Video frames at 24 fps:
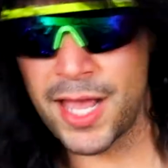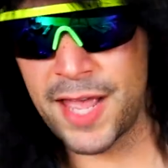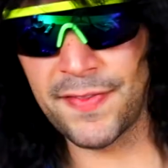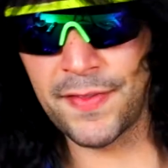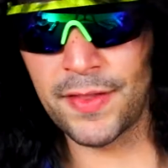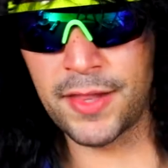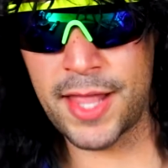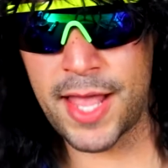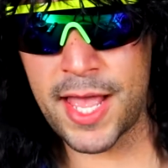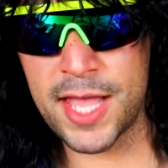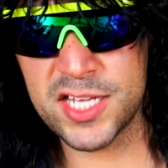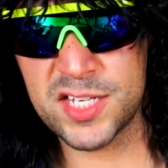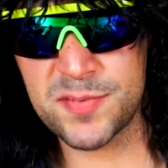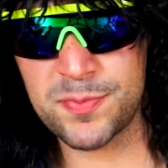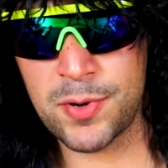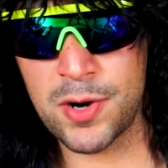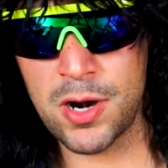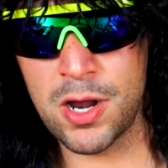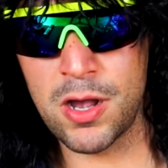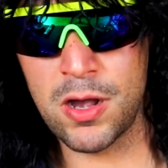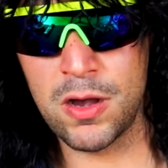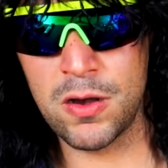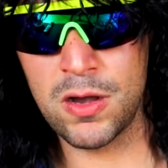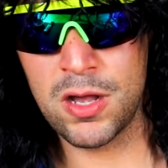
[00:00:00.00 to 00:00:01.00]
And the last
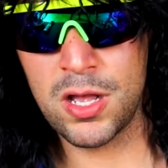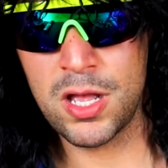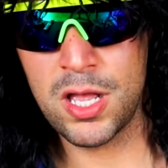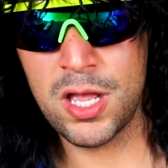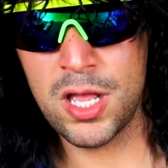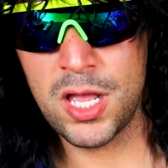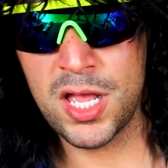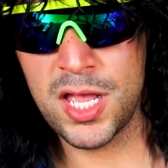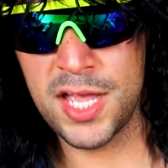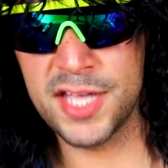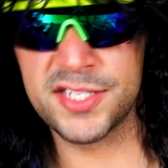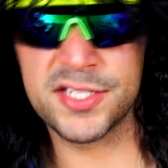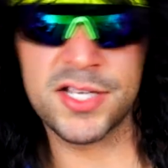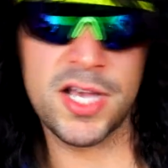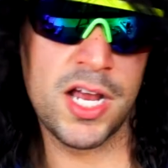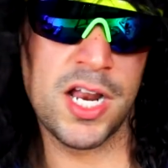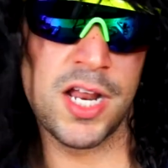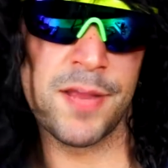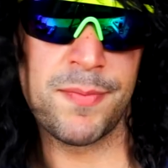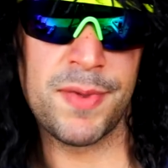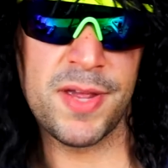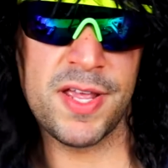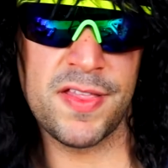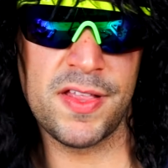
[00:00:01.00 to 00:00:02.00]
pro is going
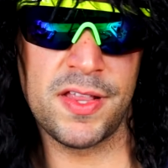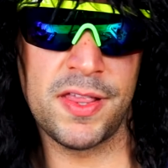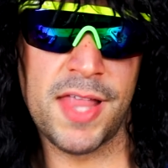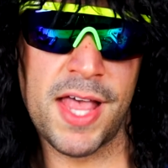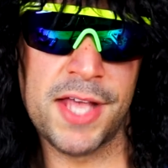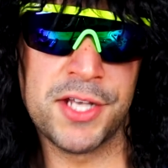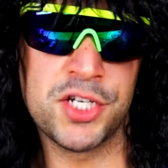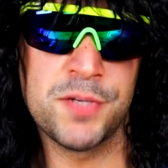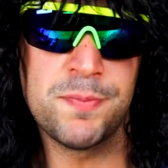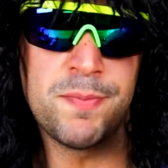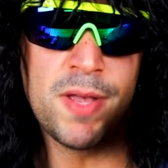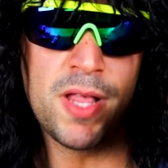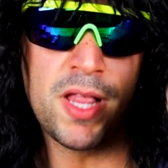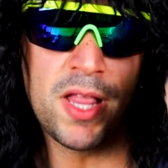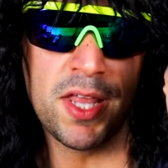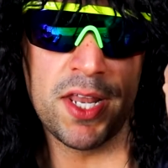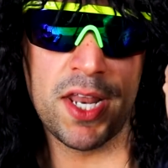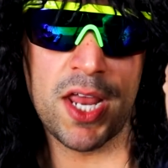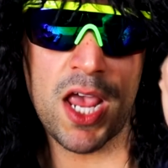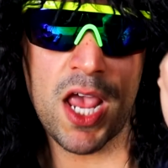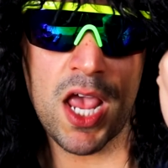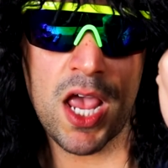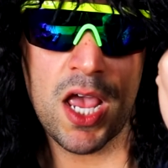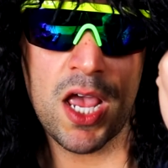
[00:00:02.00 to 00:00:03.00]
to be the
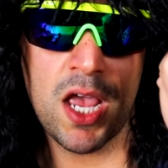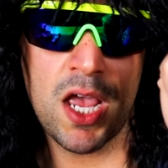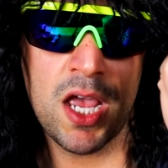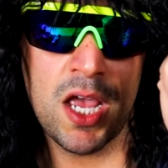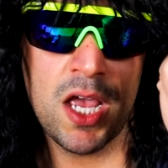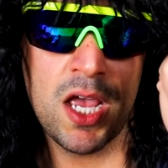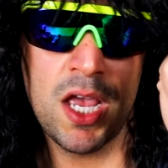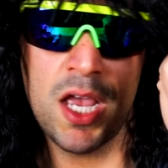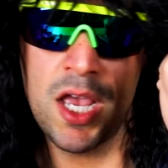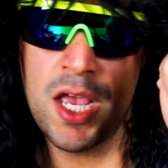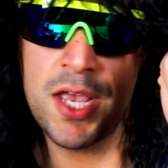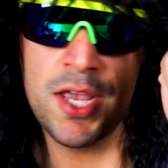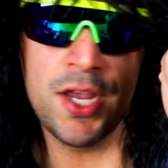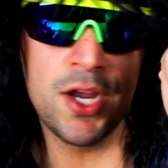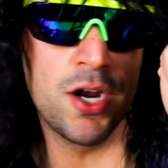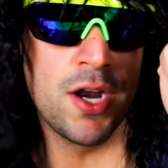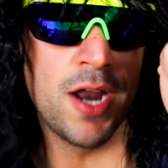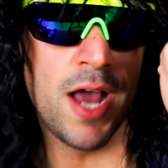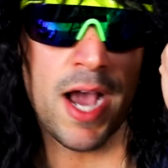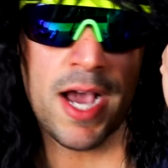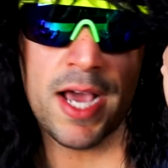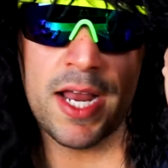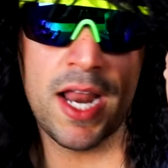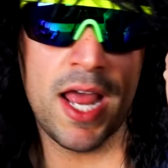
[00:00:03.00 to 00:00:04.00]
legibility. You're
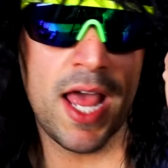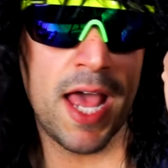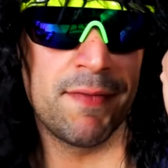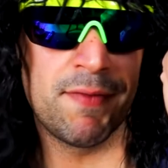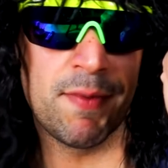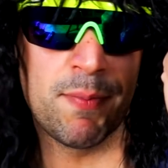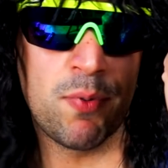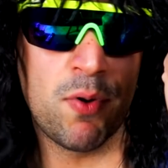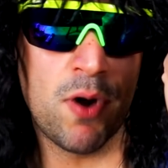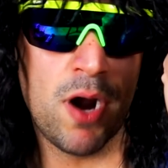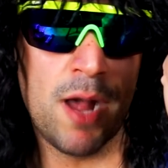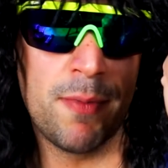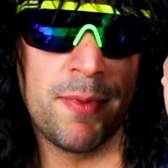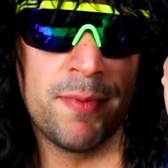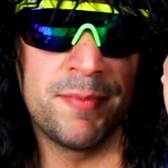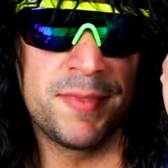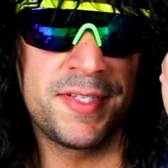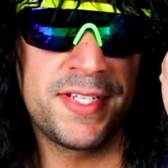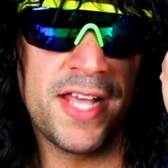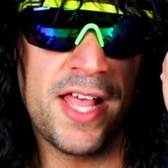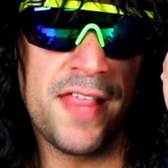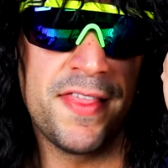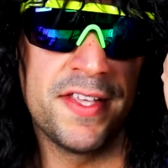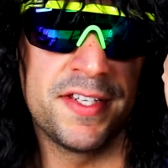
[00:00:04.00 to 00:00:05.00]
not going to have a problem
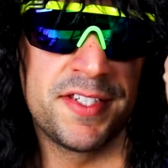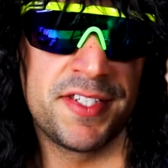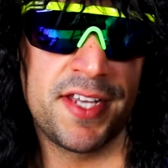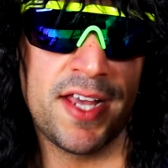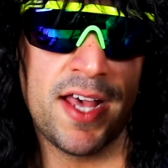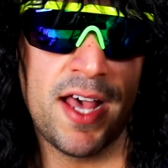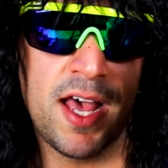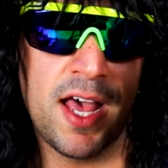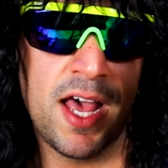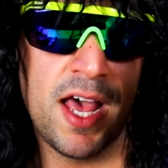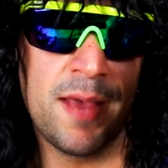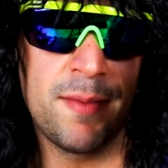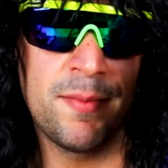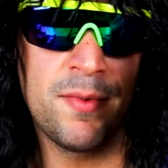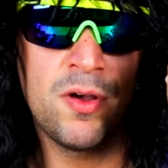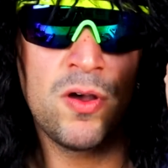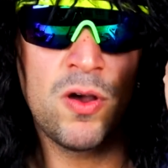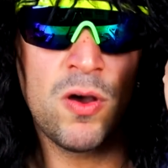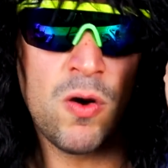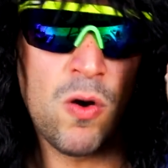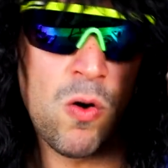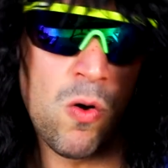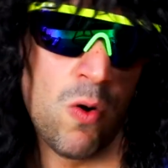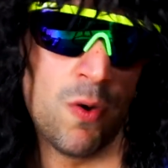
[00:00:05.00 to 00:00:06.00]
telling the time
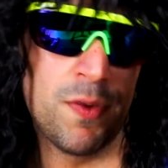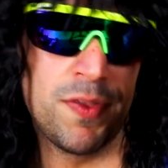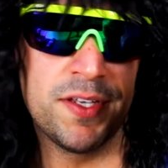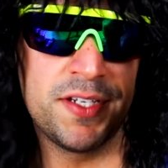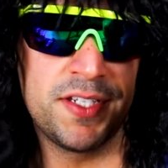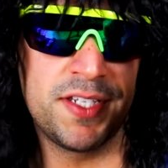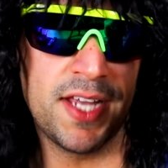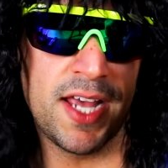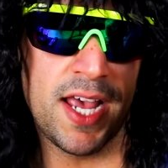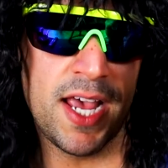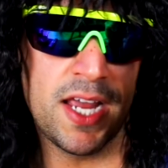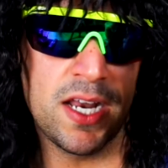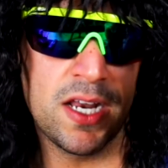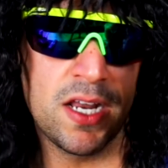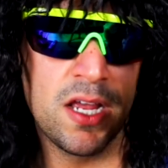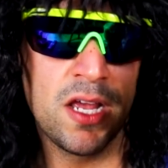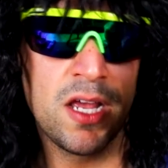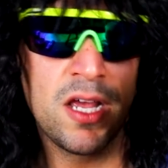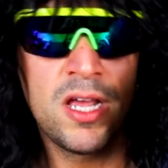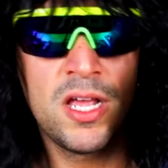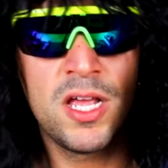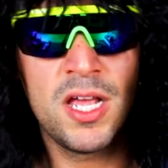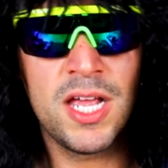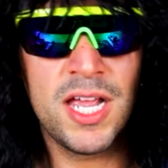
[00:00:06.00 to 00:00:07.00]
or the date
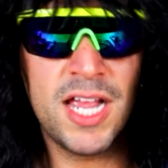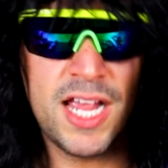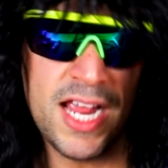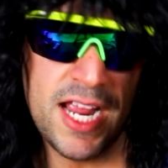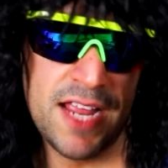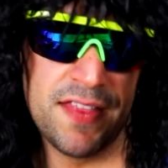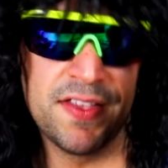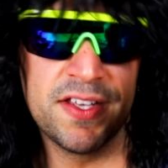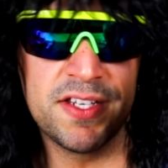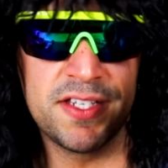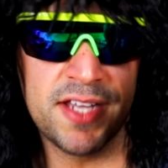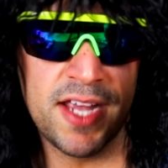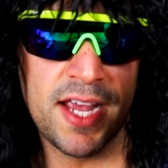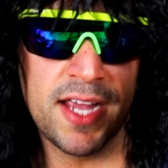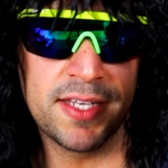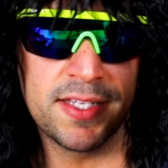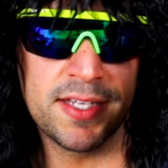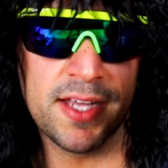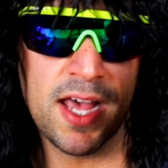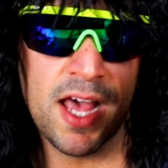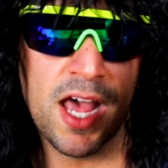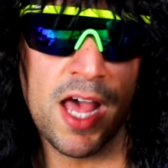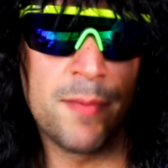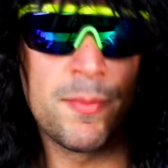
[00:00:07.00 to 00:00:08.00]
in the
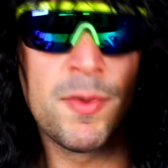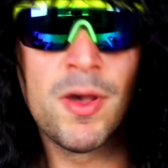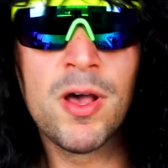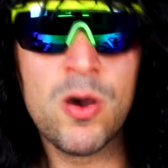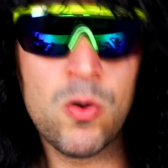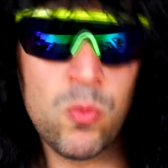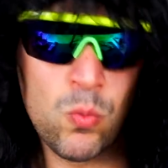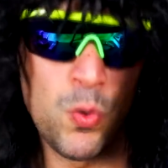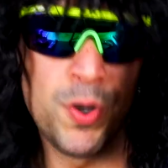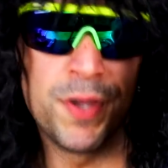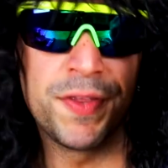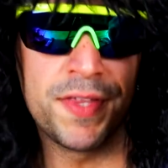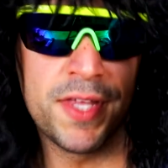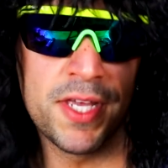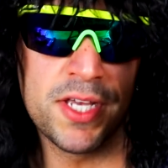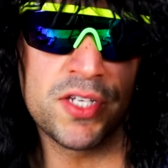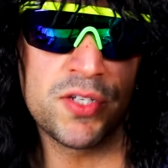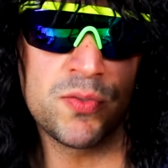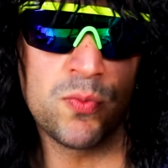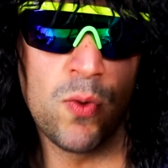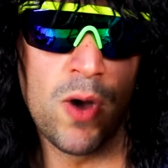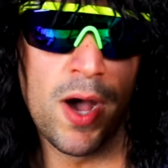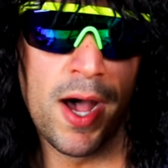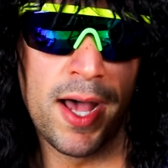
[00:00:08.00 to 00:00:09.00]
daytime with
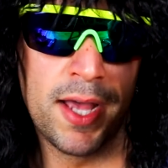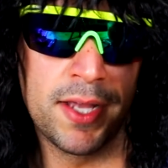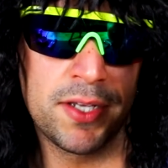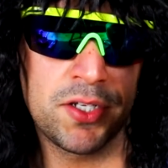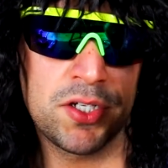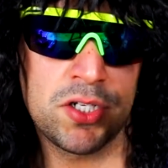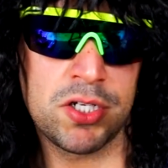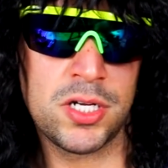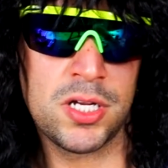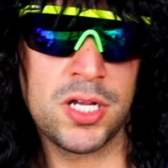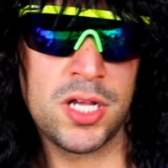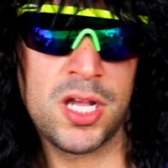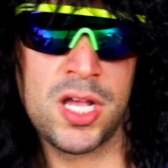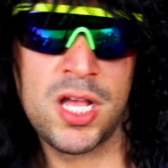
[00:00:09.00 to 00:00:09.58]
this watch.